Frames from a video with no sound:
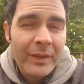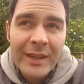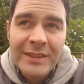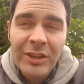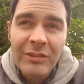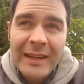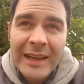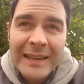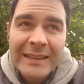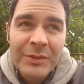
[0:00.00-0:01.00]
It's not really
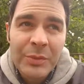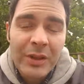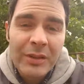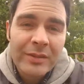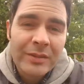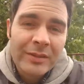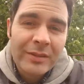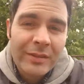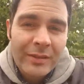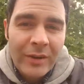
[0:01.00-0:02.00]
lazy, but
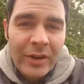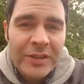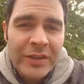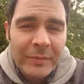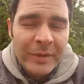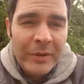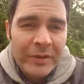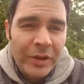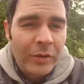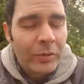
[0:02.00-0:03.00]
I used to think people on
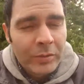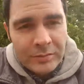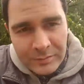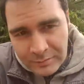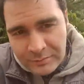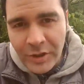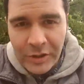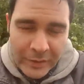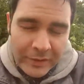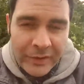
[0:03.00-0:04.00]
dole,
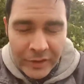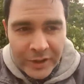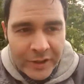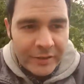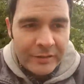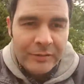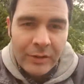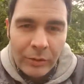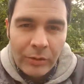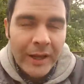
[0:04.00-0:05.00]
government funding,
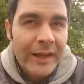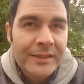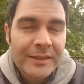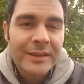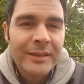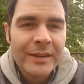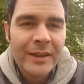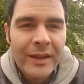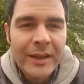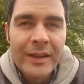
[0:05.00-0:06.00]
they're all lazy.
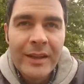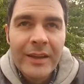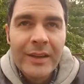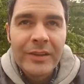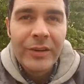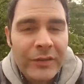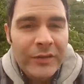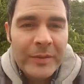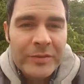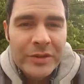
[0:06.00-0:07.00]
There's nothing for
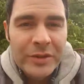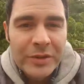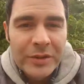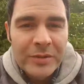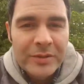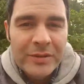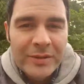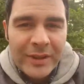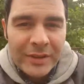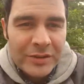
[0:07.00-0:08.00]
them to do.
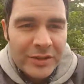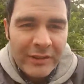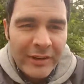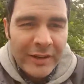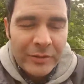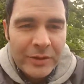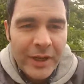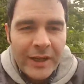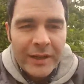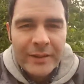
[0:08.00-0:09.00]
They just sit around all
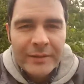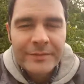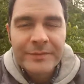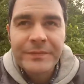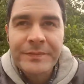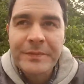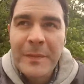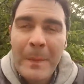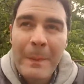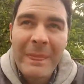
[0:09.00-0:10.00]
day.
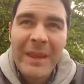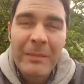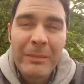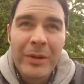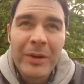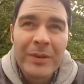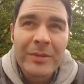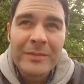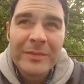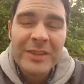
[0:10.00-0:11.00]
But
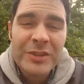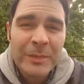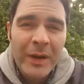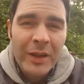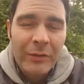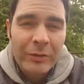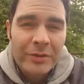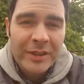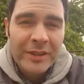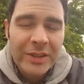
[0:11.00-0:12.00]
it's just part of the
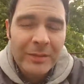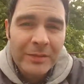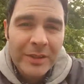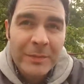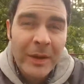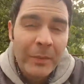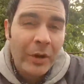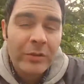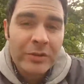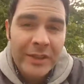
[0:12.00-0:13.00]
routine. It's part of my
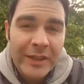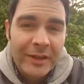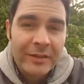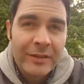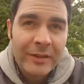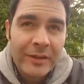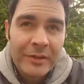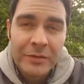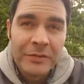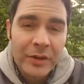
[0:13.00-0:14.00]
routine now.
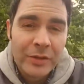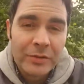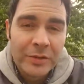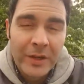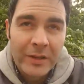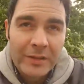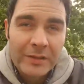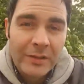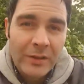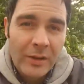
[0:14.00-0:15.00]
Doing fuck all, to be honest.